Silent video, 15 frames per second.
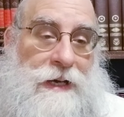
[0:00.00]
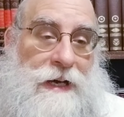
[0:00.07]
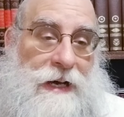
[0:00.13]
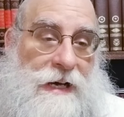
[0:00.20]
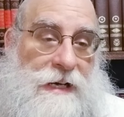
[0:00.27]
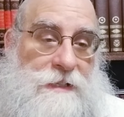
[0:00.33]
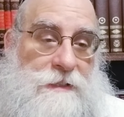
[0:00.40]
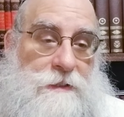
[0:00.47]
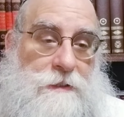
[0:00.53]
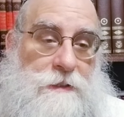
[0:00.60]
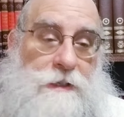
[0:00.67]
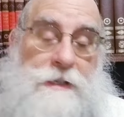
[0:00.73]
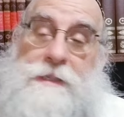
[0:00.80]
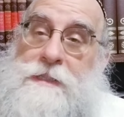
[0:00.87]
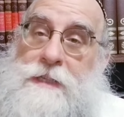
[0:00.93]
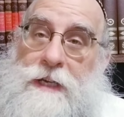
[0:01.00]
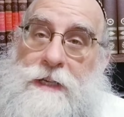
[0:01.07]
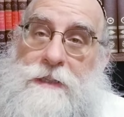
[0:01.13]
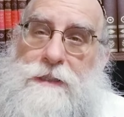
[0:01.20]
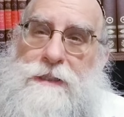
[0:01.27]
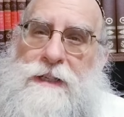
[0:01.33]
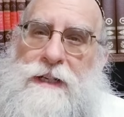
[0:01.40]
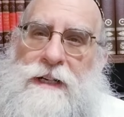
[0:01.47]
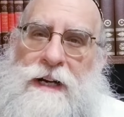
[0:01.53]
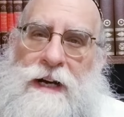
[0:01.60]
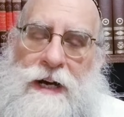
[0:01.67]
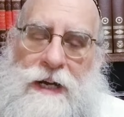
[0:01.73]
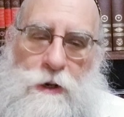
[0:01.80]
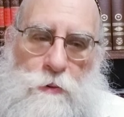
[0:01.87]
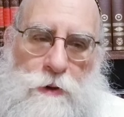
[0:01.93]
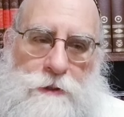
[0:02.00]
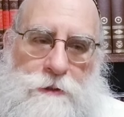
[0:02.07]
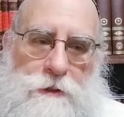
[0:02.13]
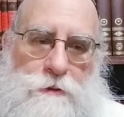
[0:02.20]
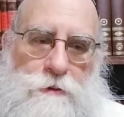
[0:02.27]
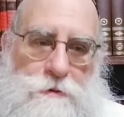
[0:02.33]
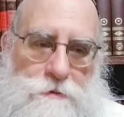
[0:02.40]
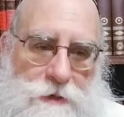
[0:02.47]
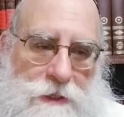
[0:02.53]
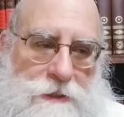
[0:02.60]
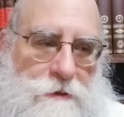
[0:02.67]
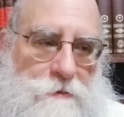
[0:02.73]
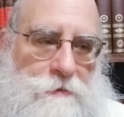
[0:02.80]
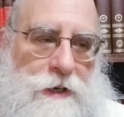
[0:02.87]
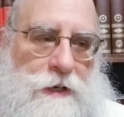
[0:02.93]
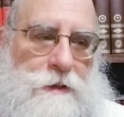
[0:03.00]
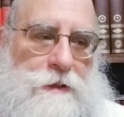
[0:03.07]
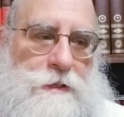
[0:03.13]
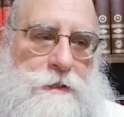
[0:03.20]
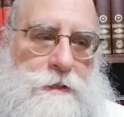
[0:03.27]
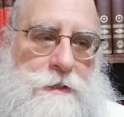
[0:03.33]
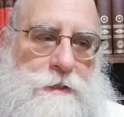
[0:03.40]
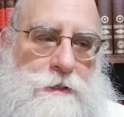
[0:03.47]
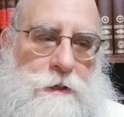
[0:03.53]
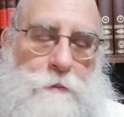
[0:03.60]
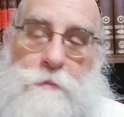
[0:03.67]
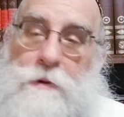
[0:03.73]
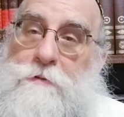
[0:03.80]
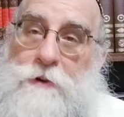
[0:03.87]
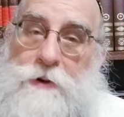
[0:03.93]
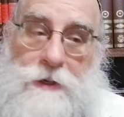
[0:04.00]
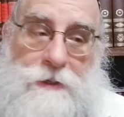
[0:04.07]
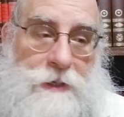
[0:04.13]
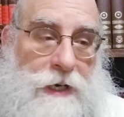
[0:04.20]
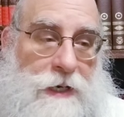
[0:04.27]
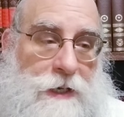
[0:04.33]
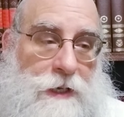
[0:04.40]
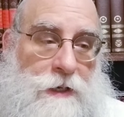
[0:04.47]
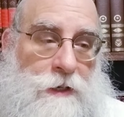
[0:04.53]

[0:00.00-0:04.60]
and he said, I wanted to rectify this before I die.